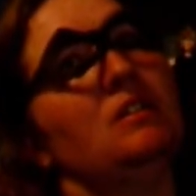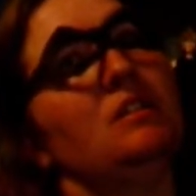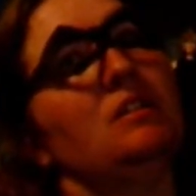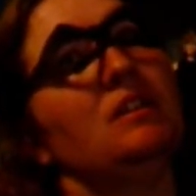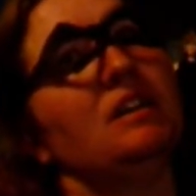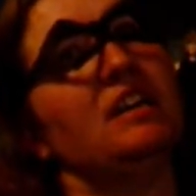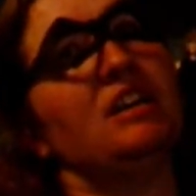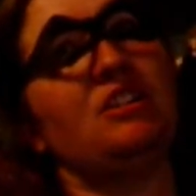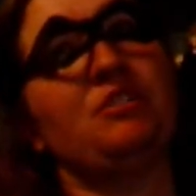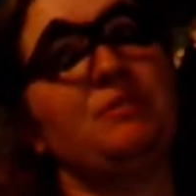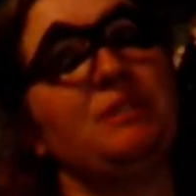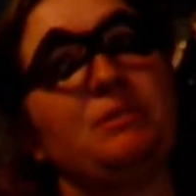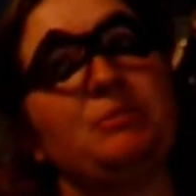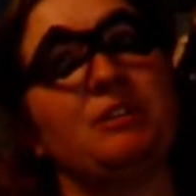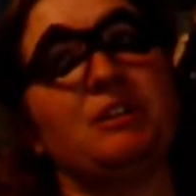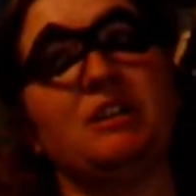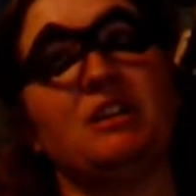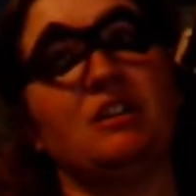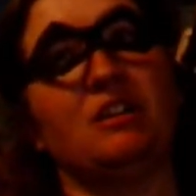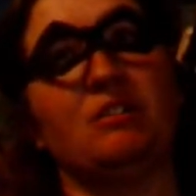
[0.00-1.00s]
I don't remember
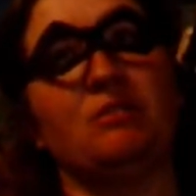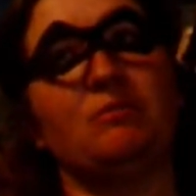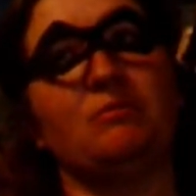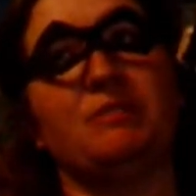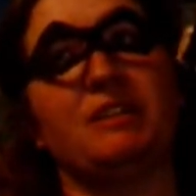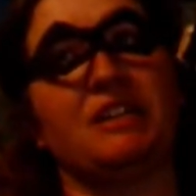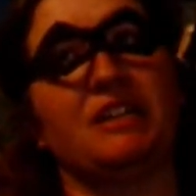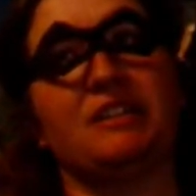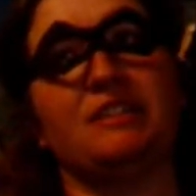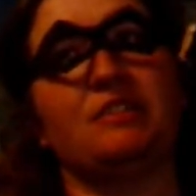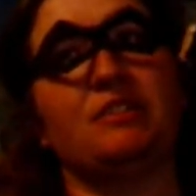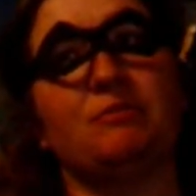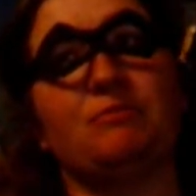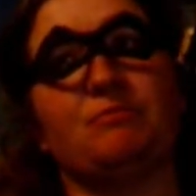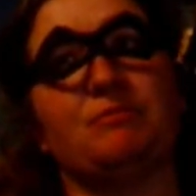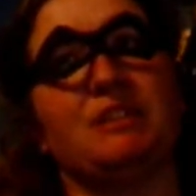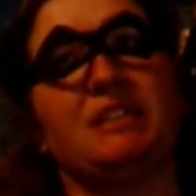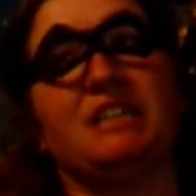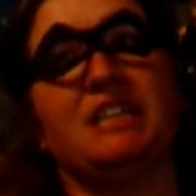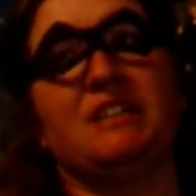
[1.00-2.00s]
how I got the
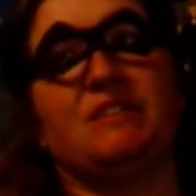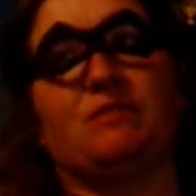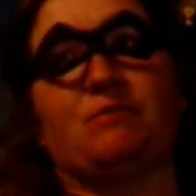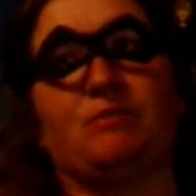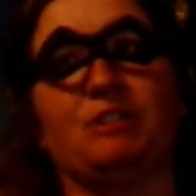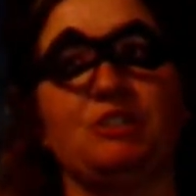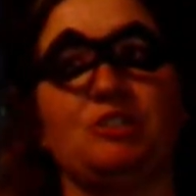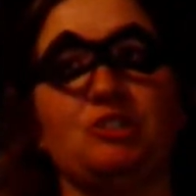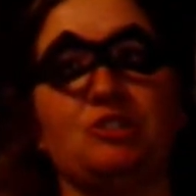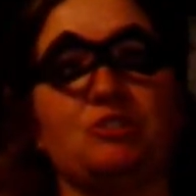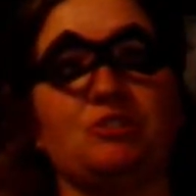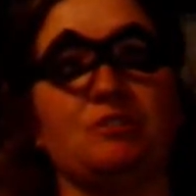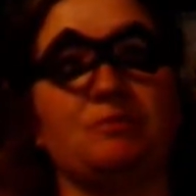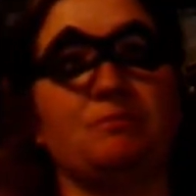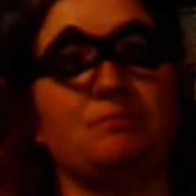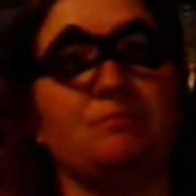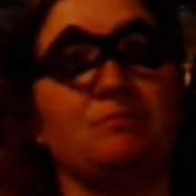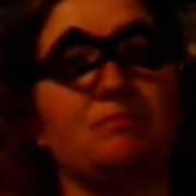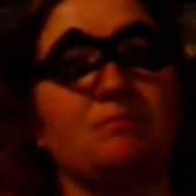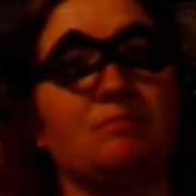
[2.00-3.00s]
Renegade original,
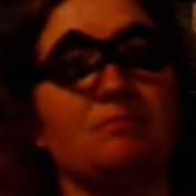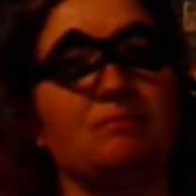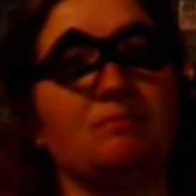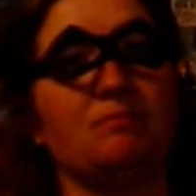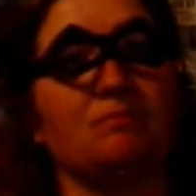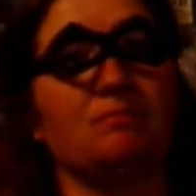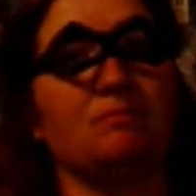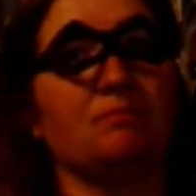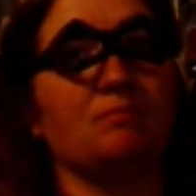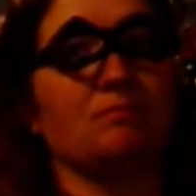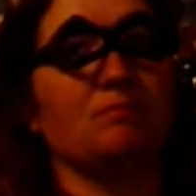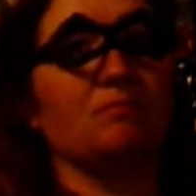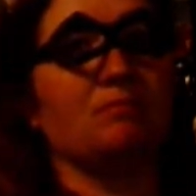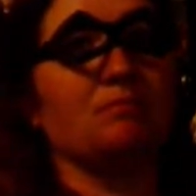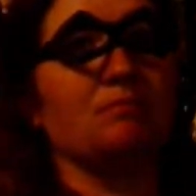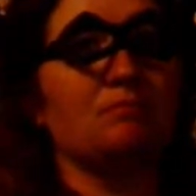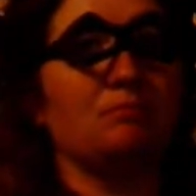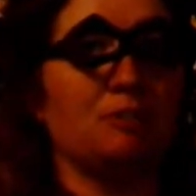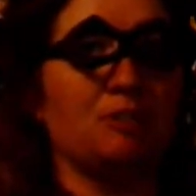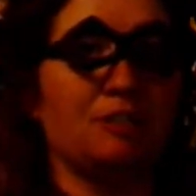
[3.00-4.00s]

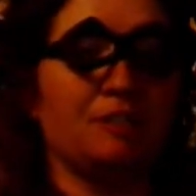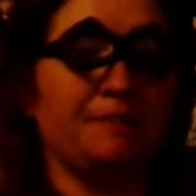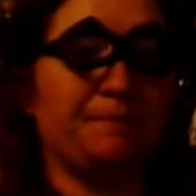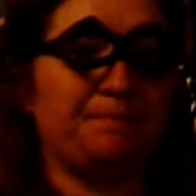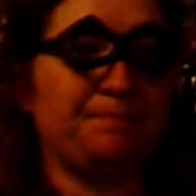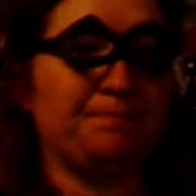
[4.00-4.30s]
but